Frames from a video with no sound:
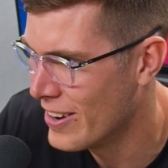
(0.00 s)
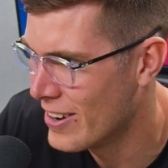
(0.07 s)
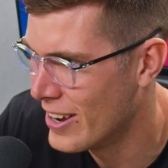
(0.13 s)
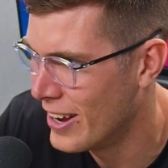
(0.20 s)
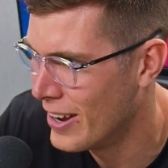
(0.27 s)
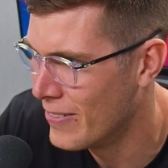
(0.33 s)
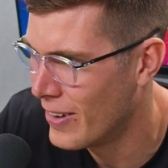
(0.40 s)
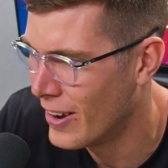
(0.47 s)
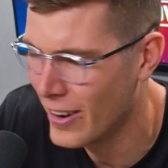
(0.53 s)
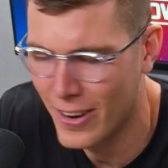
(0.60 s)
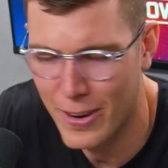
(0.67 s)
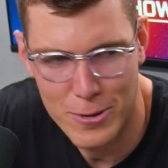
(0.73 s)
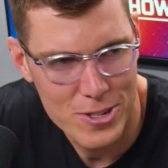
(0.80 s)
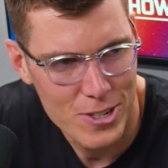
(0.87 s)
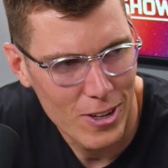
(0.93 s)
Now, I don't
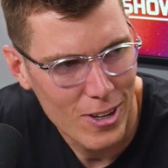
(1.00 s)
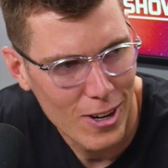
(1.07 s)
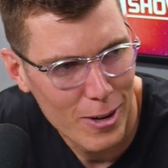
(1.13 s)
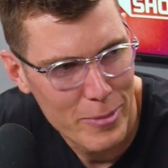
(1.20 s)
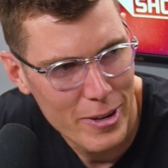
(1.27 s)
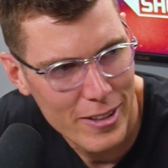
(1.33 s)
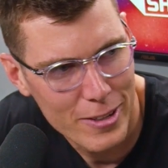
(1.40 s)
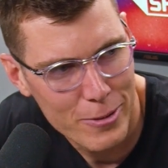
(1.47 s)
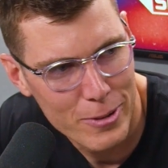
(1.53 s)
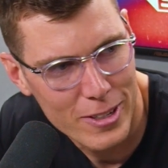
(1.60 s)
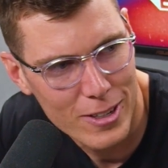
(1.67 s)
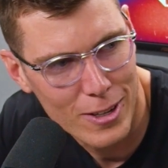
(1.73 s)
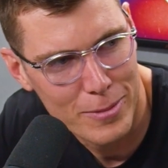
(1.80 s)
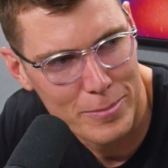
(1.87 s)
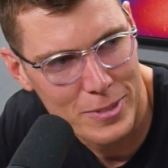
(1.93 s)
know what y'all call them here. I think we
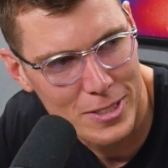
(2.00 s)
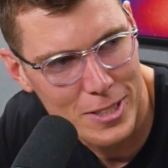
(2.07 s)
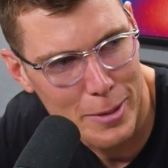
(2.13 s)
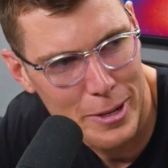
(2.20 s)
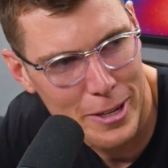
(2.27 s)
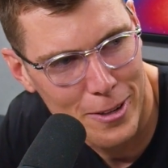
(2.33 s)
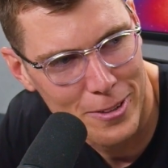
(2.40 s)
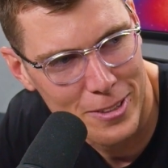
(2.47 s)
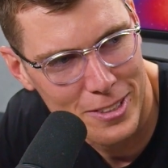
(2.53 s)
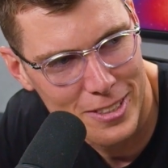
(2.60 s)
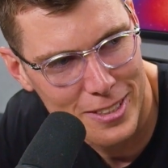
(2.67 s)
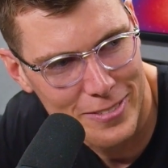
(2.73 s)
call them stubby holders.